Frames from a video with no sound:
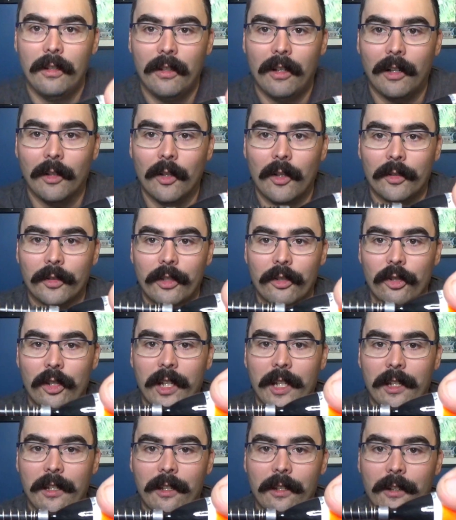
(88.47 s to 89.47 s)
Along the
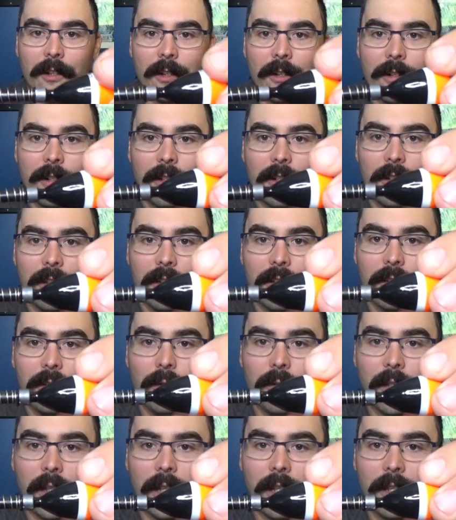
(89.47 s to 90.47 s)
shank here,
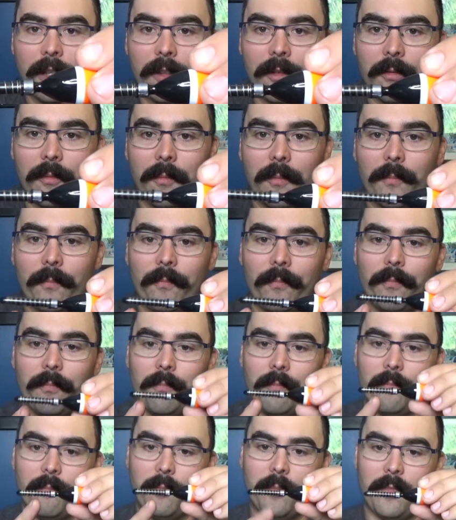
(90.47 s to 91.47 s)
you can
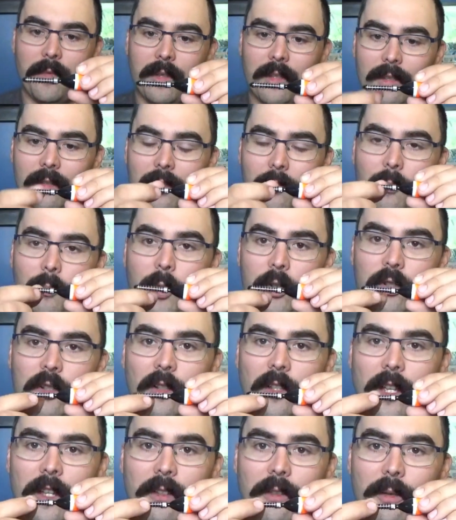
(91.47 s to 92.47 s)
put your
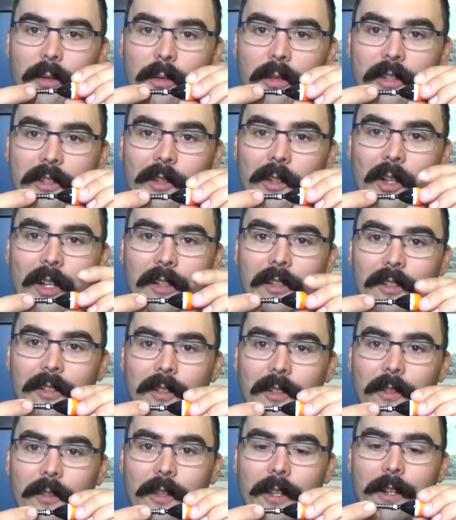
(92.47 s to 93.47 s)
line through the slot
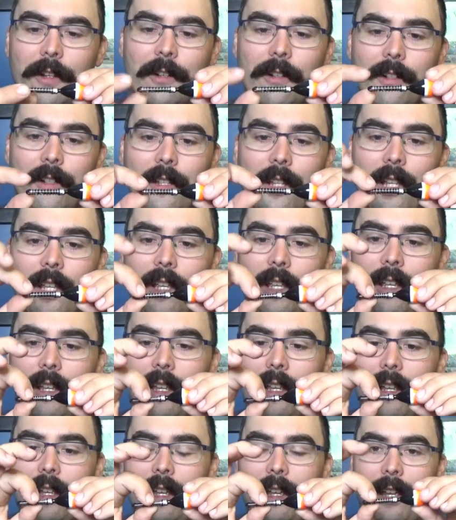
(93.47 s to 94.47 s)
there,
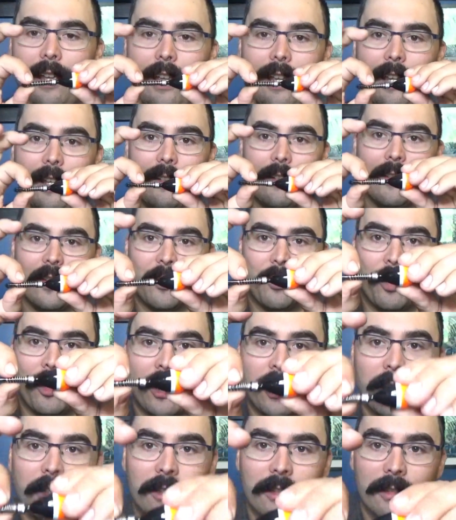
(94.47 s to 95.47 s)
and the
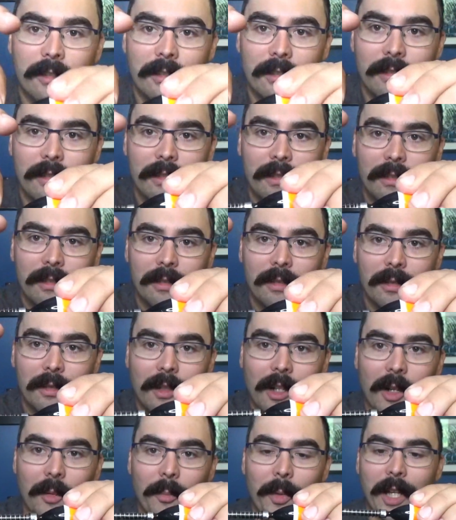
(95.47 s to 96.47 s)
spring
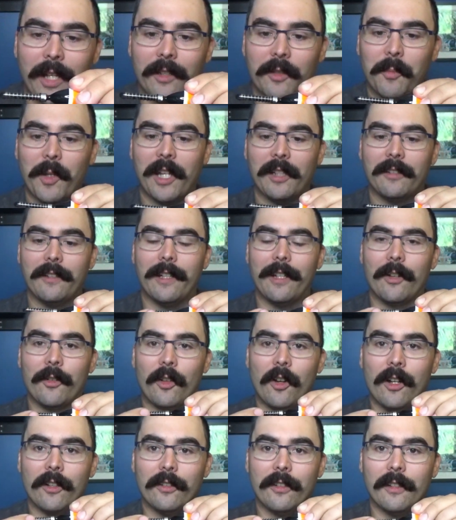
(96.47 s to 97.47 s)
compacts back down
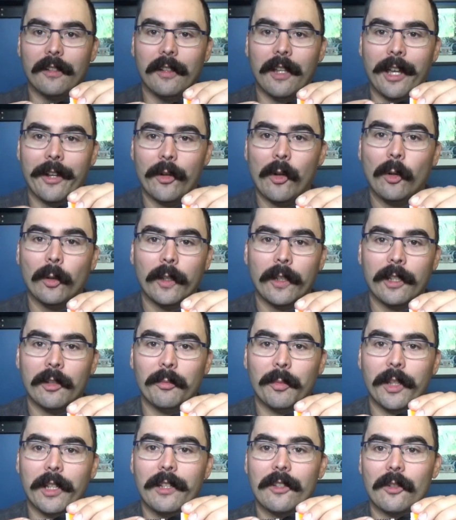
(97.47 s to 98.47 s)
onto the line, holding it in
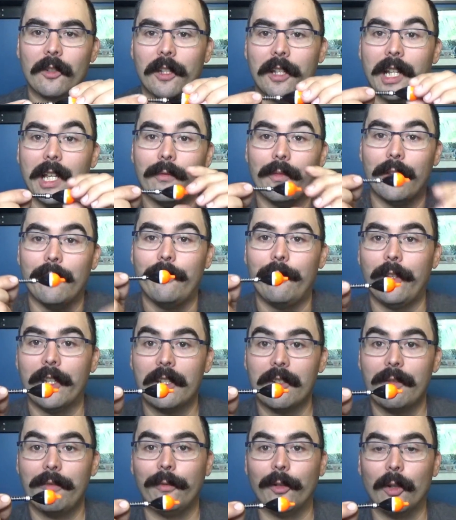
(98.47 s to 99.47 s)
place, so you can have a
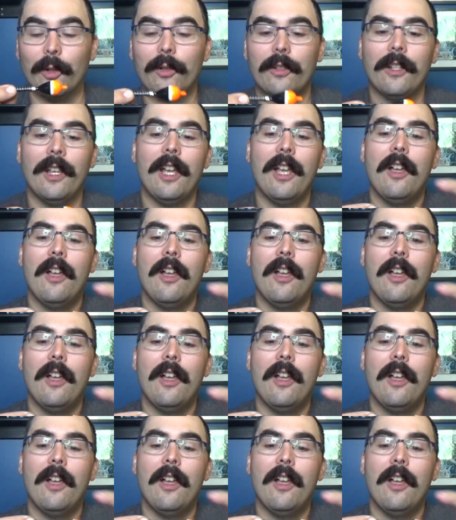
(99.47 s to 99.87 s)
fixed float,